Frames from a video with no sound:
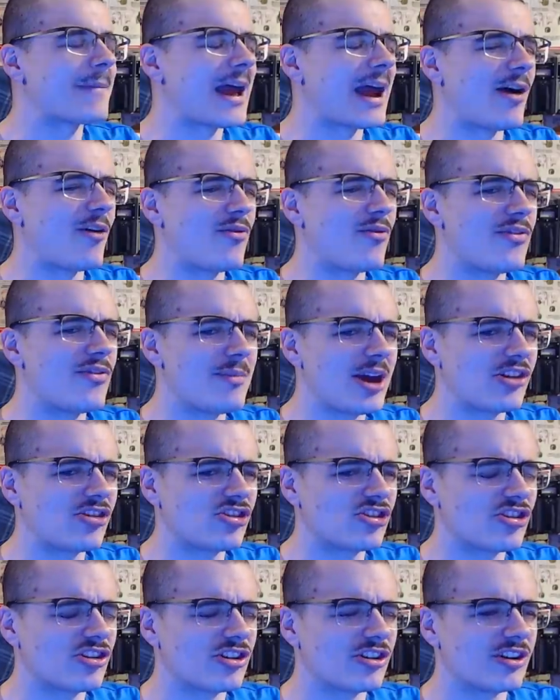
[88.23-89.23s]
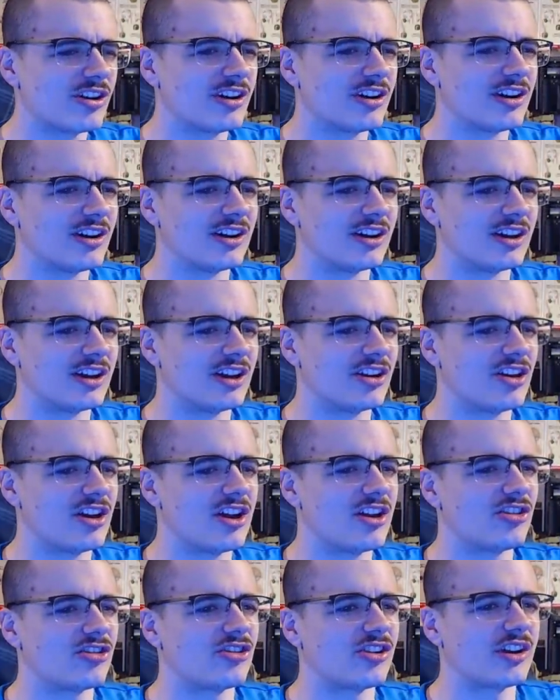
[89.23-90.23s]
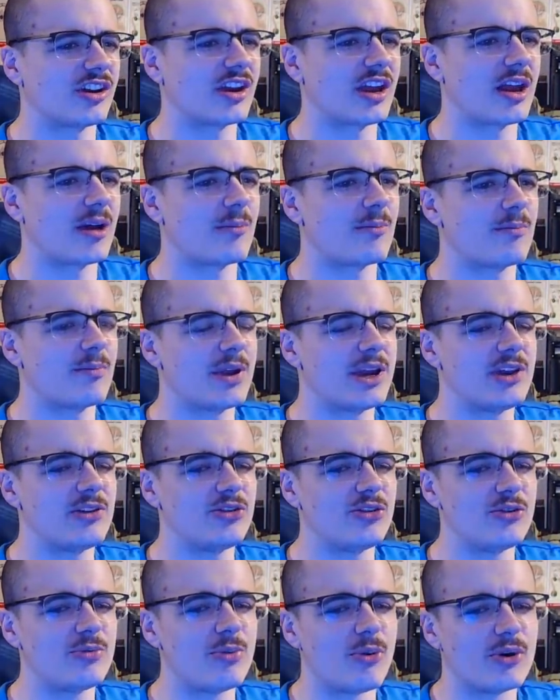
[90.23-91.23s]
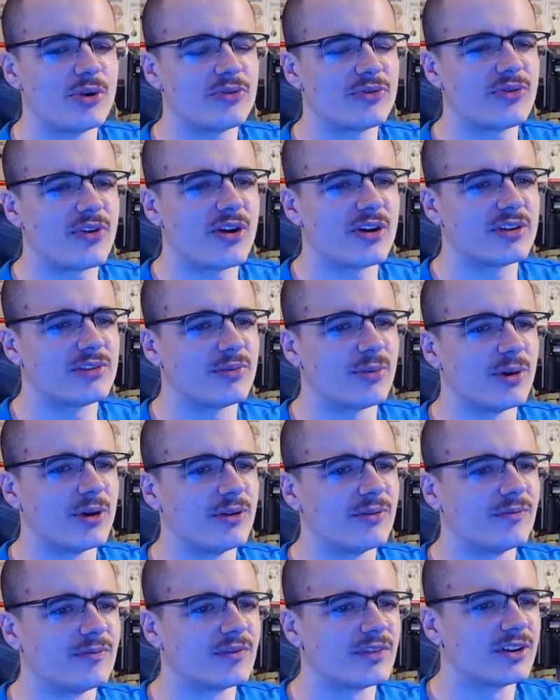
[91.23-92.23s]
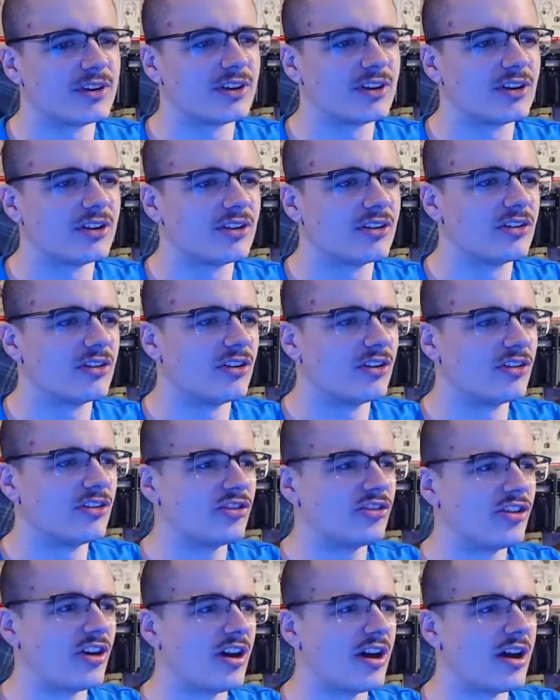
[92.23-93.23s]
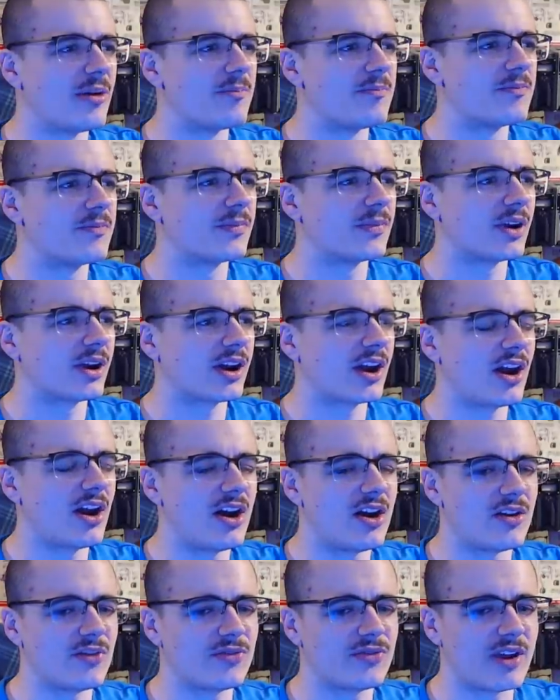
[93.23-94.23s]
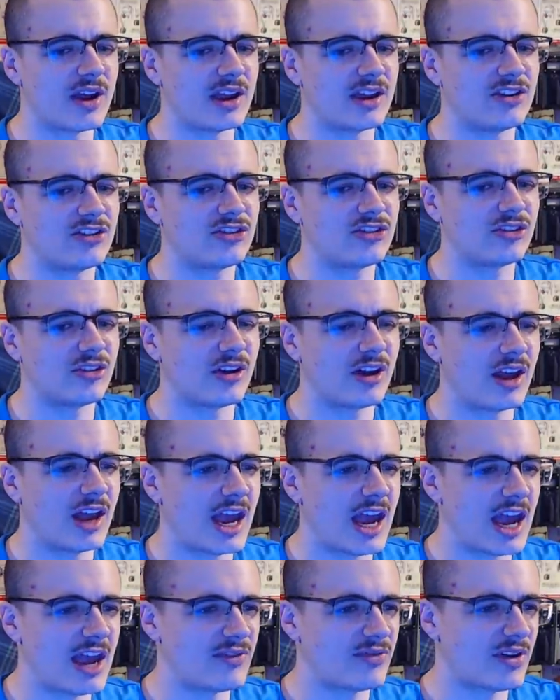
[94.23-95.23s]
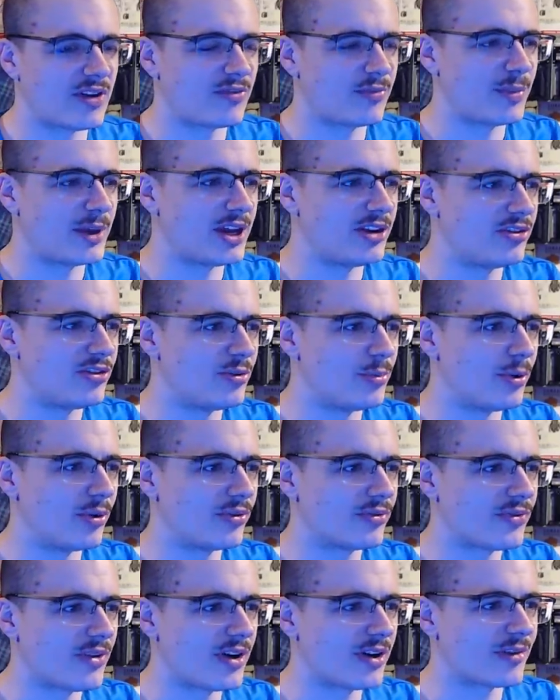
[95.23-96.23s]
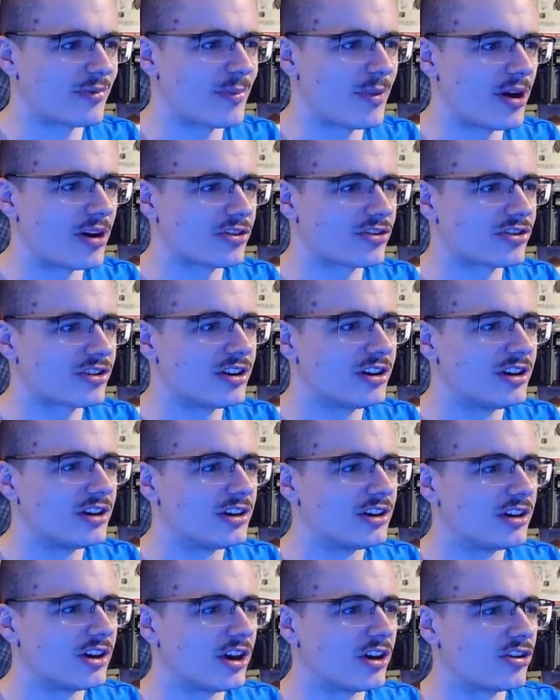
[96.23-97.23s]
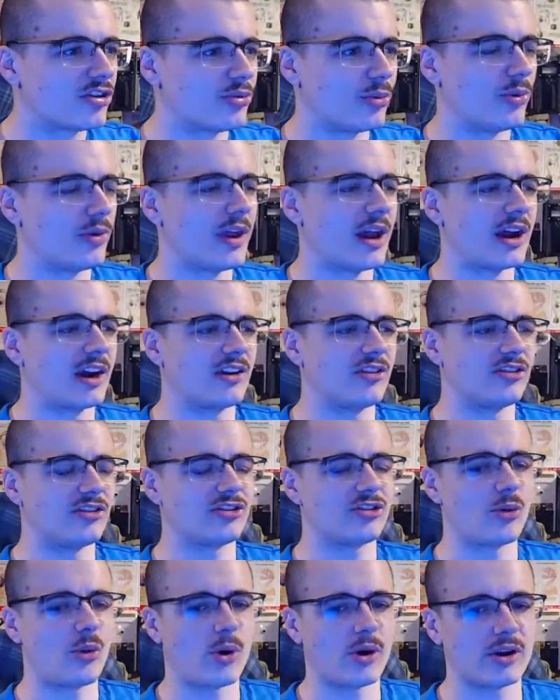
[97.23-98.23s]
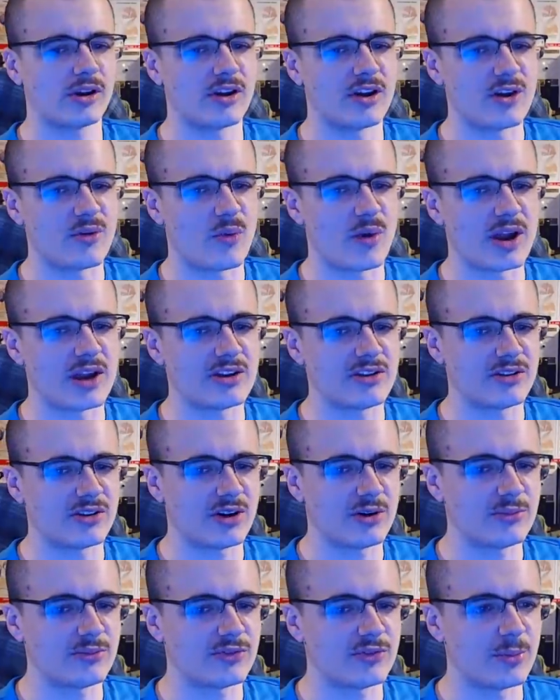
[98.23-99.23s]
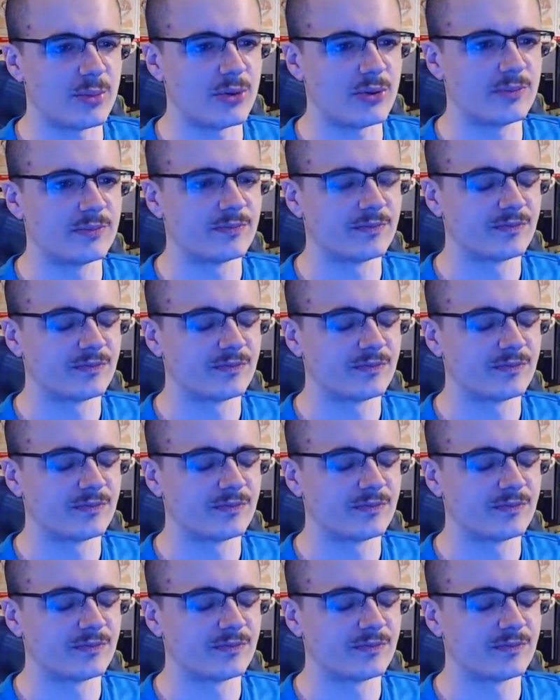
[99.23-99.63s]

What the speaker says: Alpha Mesh. It's like that P2.5 one. That's like a half face FFP2.5 mask. I just wore that because it's quite lightweight and comfortable.